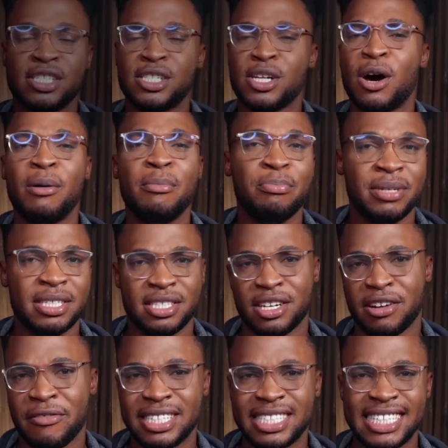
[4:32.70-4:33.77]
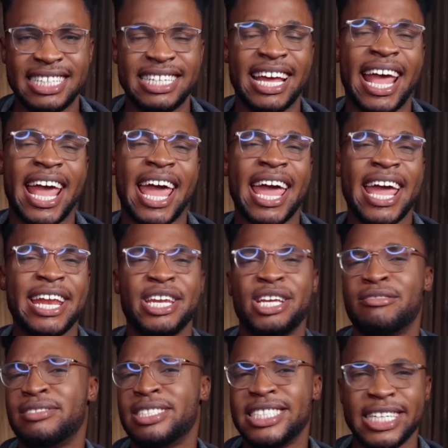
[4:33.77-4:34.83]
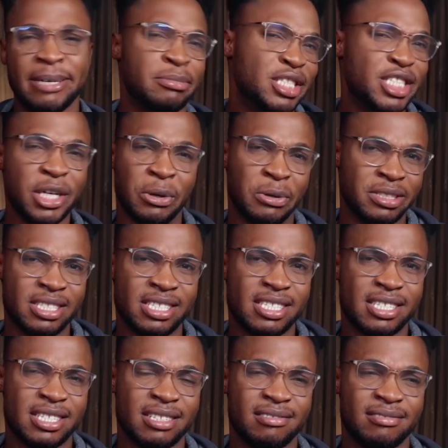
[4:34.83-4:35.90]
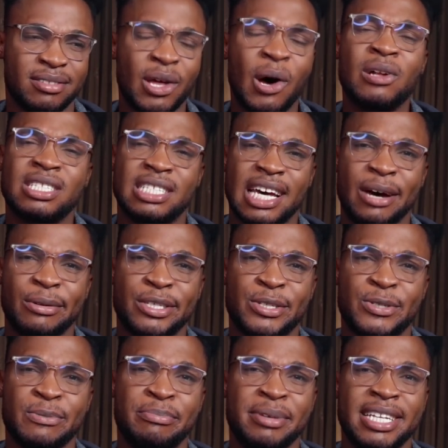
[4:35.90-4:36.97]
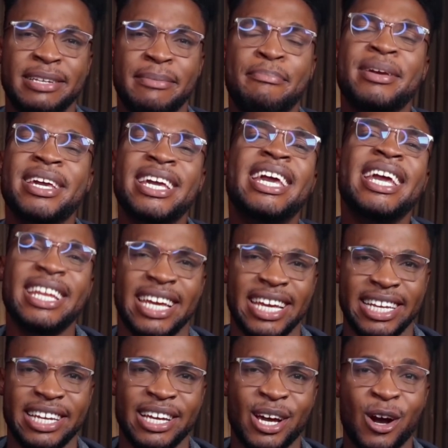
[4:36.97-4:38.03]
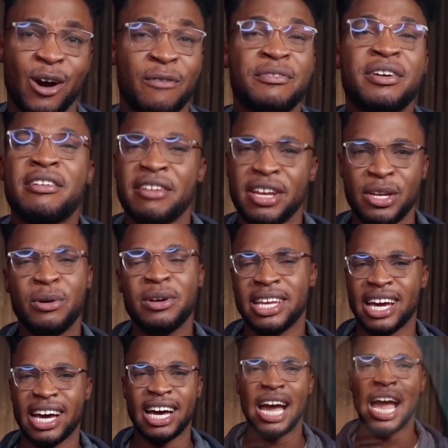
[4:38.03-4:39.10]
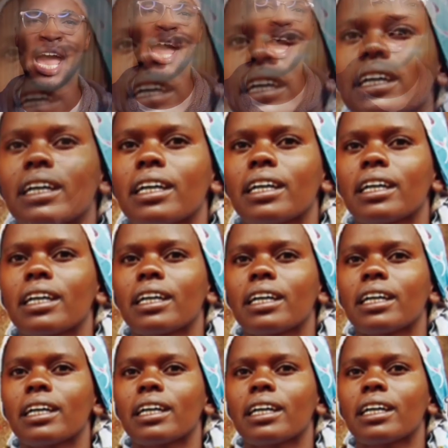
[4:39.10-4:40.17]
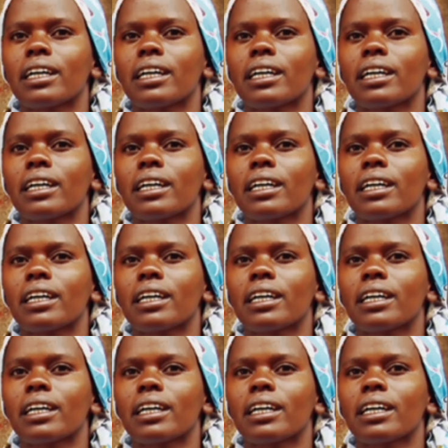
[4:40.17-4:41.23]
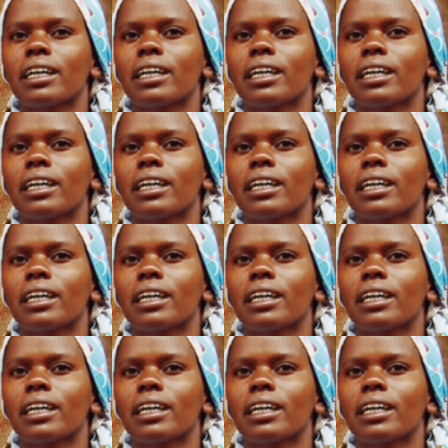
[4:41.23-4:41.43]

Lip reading: some bizarre reason, the end of Jim Jones turns out to be the beginning of Credonia Emwerinde. And boy, did